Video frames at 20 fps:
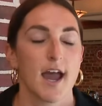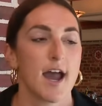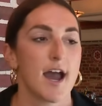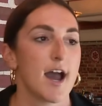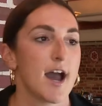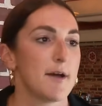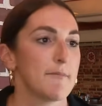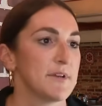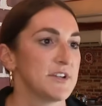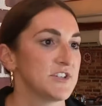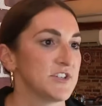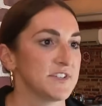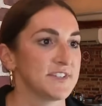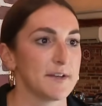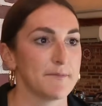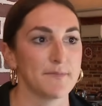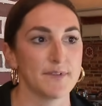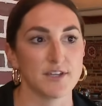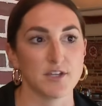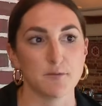Um, it's just
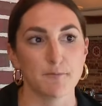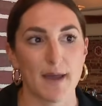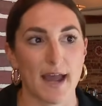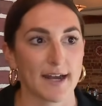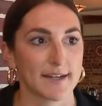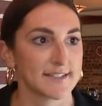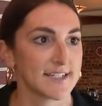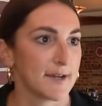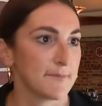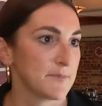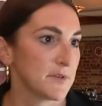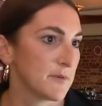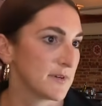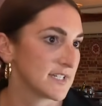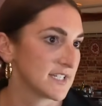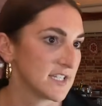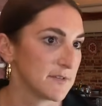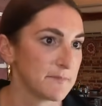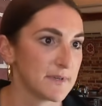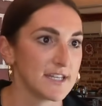something you packed up, you
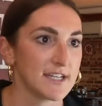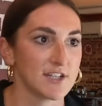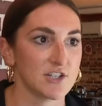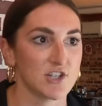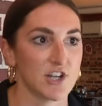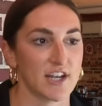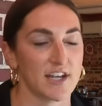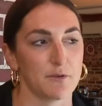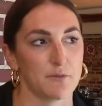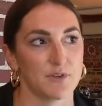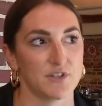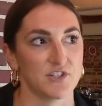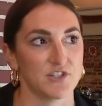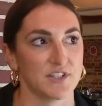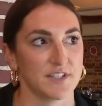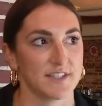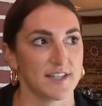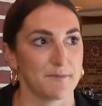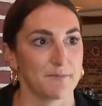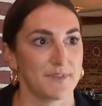went to the beach, and it was
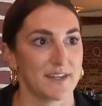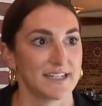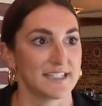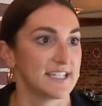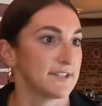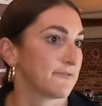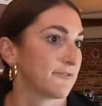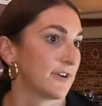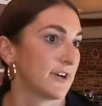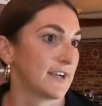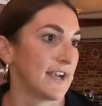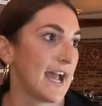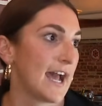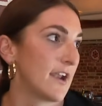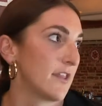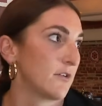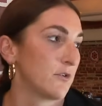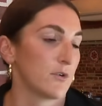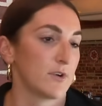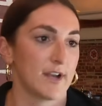just something different,
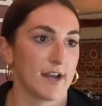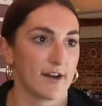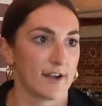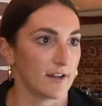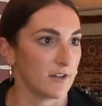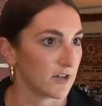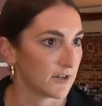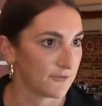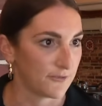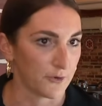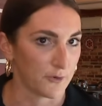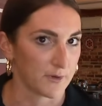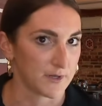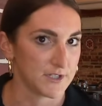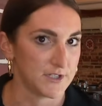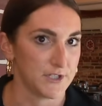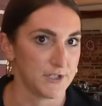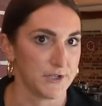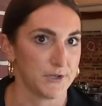out of the ordinary to look forward